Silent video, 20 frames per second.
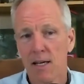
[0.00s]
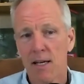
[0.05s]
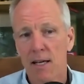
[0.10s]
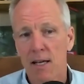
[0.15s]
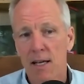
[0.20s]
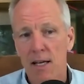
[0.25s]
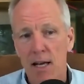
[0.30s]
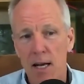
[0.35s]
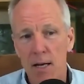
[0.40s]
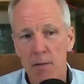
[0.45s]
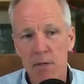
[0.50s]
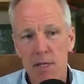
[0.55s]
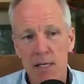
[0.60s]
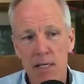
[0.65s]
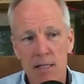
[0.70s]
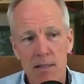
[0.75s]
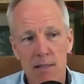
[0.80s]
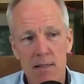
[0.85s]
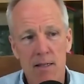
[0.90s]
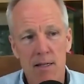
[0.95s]
I
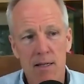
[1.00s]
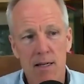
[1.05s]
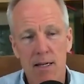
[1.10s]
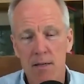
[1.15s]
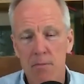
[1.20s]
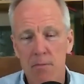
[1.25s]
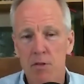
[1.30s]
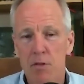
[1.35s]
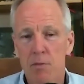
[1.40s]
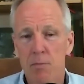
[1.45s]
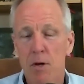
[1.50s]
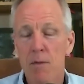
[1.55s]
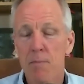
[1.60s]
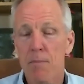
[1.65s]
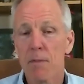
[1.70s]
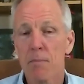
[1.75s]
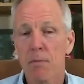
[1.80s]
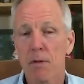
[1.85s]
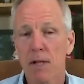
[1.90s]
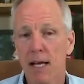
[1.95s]
mean, smart
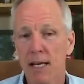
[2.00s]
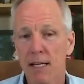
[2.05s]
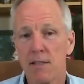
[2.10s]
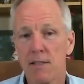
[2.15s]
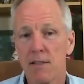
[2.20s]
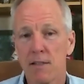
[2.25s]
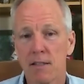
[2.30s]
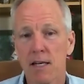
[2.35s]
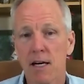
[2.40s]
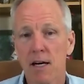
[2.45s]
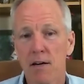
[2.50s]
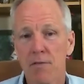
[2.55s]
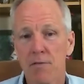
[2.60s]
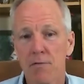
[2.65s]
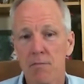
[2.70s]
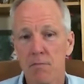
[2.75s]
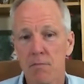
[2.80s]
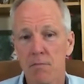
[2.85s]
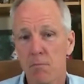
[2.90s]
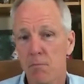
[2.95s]
people like yourself
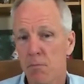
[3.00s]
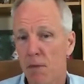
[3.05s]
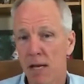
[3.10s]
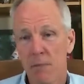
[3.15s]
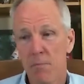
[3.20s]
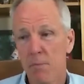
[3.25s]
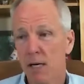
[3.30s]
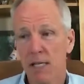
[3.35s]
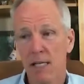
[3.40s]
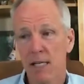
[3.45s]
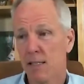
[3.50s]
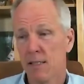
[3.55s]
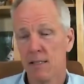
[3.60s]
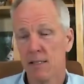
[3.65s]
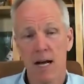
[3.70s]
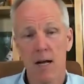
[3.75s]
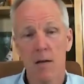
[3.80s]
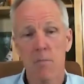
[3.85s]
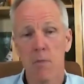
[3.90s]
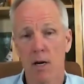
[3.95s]
make money in a
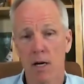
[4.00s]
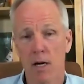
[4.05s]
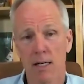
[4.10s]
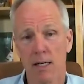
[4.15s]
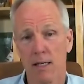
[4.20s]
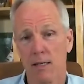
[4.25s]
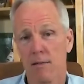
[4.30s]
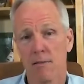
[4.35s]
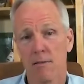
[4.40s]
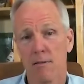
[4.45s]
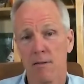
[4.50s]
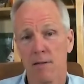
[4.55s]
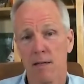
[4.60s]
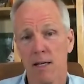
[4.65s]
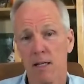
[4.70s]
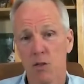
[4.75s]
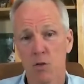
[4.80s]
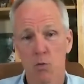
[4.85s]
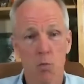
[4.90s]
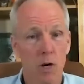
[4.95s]
down market
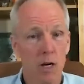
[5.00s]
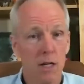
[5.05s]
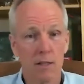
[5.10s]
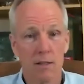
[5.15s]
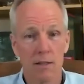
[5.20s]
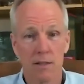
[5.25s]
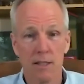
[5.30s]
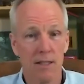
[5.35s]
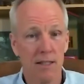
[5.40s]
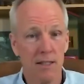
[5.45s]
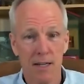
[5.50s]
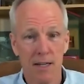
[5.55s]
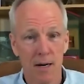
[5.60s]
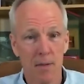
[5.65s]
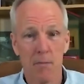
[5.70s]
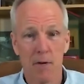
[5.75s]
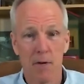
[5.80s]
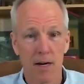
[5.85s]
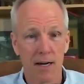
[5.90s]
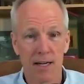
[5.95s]
as well as in an up
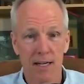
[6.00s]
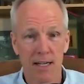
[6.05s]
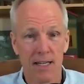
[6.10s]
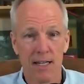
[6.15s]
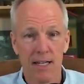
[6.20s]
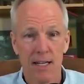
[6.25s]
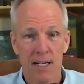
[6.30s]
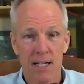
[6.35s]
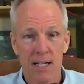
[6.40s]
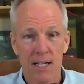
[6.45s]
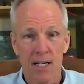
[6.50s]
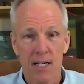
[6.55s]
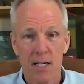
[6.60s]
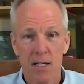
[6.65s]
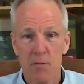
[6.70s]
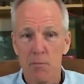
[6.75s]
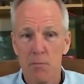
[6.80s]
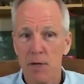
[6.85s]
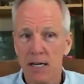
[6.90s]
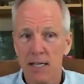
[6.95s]
market.
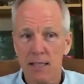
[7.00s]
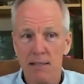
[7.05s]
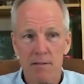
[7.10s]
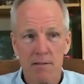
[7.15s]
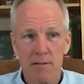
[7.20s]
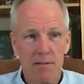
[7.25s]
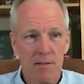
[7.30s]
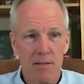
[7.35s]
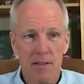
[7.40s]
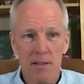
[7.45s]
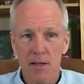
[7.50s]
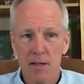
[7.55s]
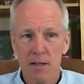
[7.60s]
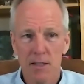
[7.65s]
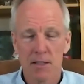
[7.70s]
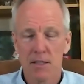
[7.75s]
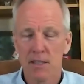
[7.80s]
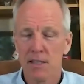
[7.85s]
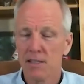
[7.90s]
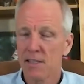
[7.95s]
But, you know,
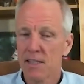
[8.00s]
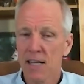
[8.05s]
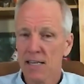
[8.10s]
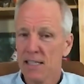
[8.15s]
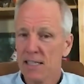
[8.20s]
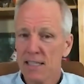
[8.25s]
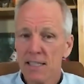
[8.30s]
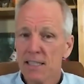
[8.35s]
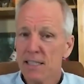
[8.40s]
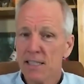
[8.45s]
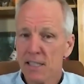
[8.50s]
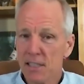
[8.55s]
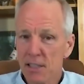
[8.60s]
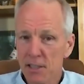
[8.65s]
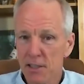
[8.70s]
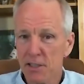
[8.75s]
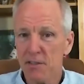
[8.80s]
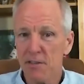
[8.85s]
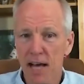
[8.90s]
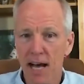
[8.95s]
it's not easy to
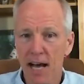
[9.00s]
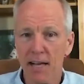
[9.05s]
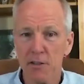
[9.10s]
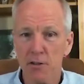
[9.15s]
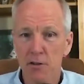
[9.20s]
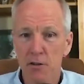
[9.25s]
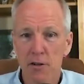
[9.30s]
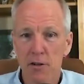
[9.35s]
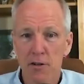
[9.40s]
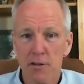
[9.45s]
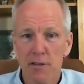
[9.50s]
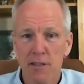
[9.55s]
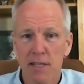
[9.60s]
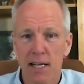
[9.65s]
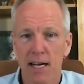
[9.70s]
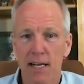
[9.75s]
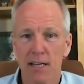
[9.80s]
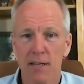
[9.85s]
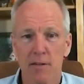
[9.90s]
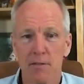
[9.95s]
do that. You learn
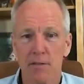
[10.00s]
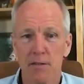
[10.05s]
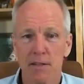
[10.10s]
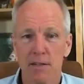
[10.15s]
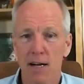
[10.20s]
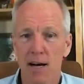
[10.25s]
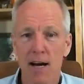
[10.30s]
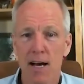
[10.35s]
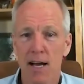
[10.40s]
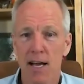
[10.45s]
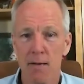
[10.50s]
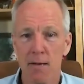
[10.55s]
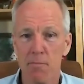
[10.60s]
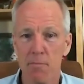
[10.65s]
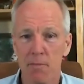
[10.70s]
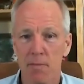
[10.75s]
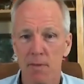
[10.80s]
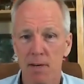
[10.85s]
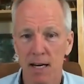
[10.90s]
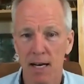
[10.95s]
that over time.
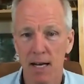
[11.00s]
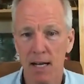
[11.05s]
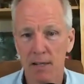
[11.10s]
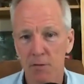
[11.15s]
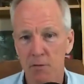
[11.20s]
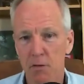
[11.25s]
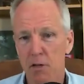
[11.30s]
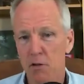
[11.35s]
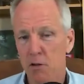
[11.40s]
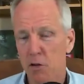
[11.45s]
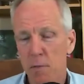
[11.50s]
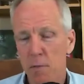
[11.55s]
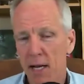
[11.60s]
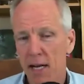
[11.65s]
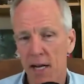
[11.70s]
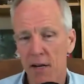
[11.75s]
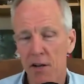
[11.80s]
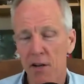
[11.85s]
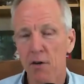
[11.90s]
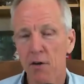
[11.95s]
You may
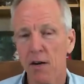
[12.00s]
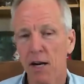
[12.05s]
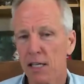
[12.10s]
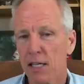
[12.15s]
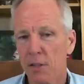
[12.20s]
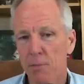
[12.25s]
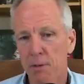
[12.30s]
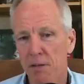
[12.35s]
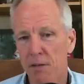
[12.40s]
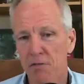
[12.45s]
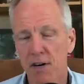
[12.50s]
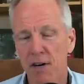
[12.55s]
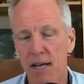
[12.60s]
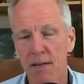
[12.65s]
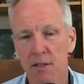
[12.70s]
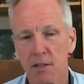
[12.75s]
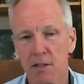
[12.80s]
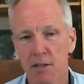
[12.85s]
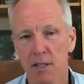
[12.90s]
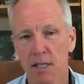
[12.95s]
not know it. I spent 5
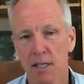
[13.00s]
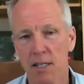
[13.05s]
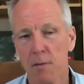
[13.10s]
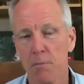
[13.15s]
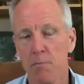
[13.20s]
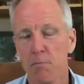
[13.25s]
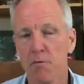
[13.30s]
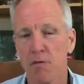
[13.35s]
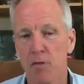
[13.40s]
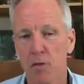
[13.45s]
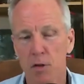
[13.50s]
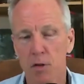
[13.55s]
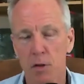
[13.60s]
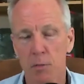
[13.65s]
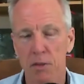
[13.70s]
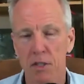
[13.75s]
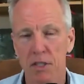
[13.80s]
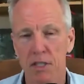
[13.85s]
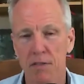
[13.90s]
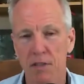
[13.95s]
years on the floor of the
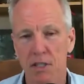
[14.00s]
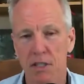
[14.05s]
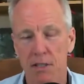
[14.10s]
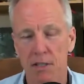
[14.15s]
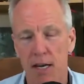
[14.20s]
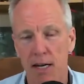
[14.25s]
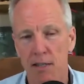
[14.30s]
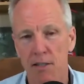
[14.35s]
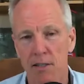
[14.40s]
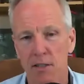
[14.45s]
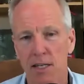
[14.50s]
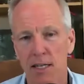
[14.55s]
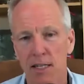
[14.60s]
Pacific Stock Exchange.